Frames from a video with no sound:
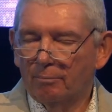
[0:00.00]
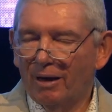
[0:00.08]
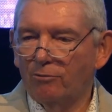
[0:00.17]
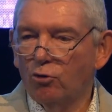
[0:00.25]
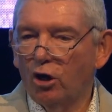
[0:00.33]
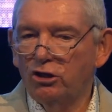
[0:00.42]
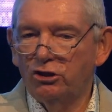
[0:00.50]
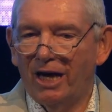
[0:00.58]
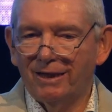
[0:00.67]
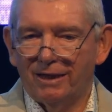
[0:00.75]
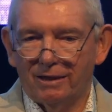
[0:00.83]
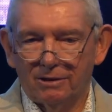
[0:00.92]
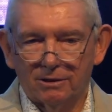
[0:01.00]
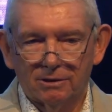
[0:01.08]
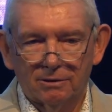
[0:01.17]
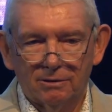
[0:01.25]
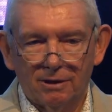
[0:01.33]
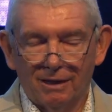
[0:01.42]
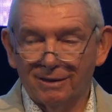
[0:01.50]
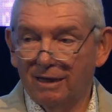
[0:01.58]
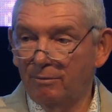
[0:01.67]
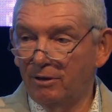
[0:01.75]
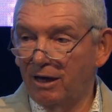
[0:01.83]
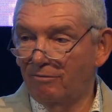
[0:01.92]
by Roy Jenkins. Has
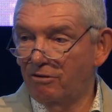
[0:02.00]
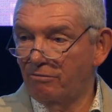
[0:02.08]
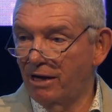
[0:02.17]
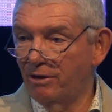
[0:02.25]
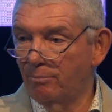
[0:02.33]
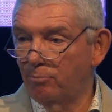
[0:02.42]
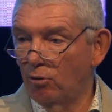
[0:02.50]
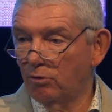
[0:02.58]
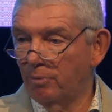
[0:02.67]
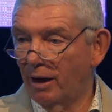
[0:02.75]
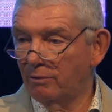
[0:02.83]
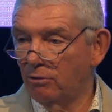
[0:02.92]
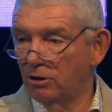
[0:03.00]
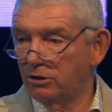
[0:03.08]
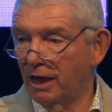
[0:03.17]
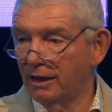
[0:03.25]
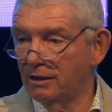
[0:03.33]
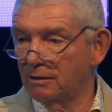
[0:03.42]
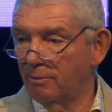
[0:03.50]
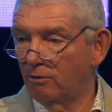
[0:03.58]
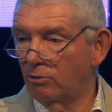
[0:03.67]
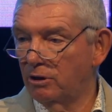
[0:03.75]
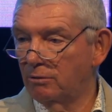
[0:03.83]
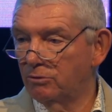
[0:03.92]
anybody ever read the book by Roy Jenkins
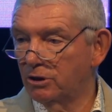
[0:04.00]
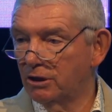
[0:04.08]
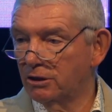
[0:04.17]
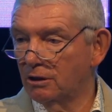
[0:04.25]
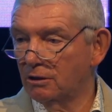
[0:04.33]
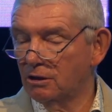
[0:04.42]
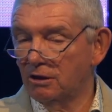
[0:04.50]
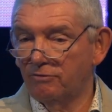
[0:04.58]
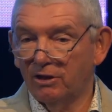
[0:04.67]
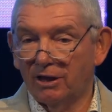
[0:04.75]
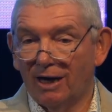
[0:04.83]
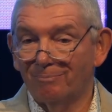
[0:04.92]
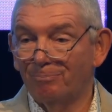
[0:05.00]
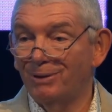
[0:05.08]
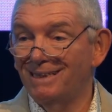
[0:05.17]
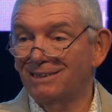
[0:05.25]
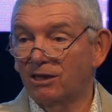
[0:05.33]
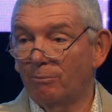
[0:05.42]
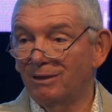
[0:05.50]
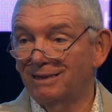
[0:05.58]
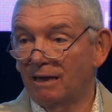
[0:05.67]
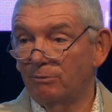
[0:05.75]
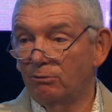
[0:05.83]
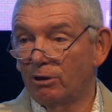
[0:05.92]
about William Churchill? Because if you can, please come and
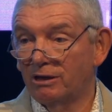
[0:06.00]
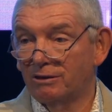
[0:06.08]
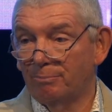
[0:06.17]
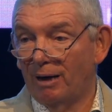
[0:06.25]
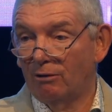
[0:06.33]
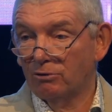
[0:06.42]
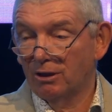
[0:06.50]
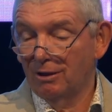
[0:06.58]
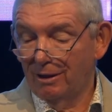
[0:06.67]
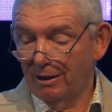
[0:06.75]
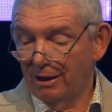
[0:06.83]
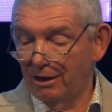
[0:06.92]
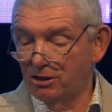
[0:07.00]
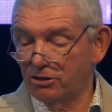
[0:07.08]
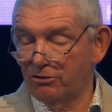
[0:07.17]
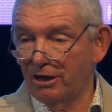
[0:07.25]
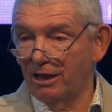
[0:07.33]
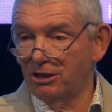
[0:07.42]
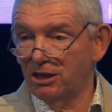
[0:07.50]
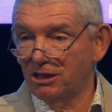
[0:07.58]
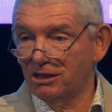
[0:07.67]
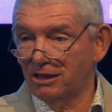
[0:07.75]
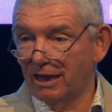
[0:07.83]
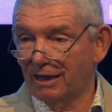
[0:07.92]
tell me what it's about. It's 3
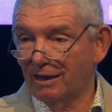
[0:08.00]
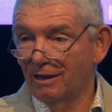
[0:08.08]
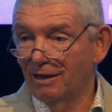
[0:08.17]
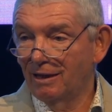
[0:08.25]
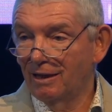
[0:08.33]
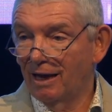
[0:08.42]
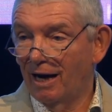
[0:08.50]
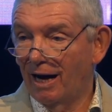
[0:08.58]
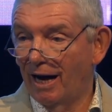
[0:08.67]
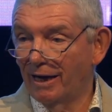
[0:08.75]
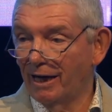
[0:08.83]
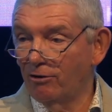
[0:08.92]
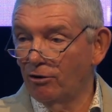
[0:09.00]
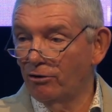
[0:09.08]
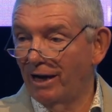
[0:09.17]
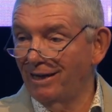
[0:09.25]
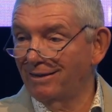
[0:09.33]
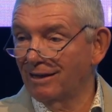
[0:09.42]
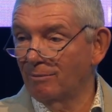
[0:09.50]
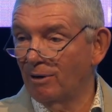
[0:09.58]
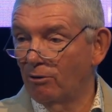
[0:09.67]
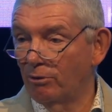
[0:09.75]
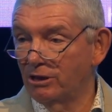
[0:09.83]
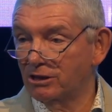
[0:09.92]
inches thick, and I don't know anything
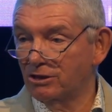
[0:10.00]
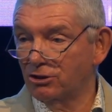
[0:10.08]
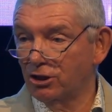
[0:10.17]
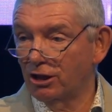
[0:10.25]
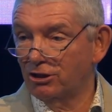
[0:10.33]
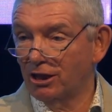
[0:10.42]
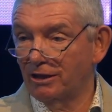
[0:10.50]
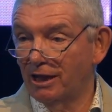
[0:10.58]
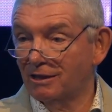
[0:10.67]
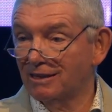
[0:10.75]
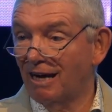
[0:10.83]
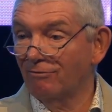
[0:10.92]
about Winston Churchill yet because I